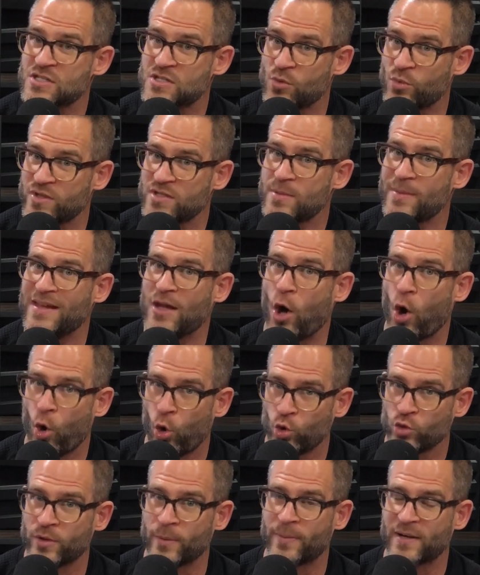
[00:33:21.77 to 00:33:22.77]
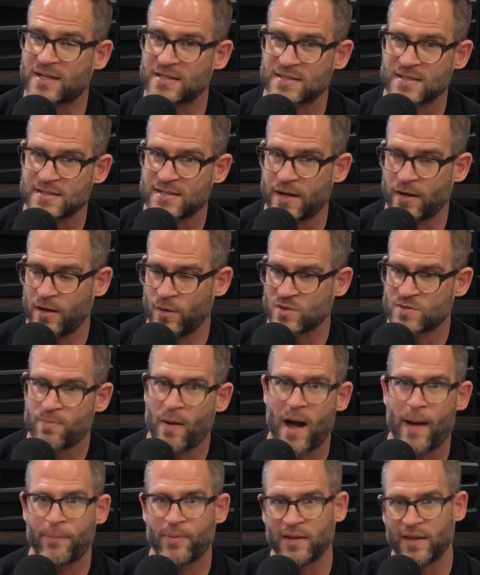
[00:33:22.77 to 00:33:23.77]
going to be older because this area was
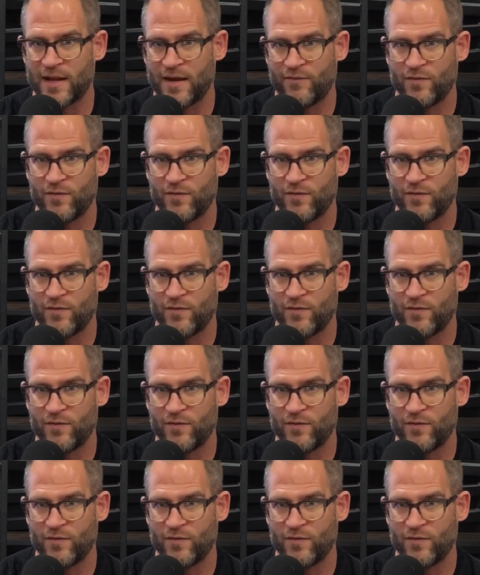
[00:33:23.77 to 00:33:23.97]
populated.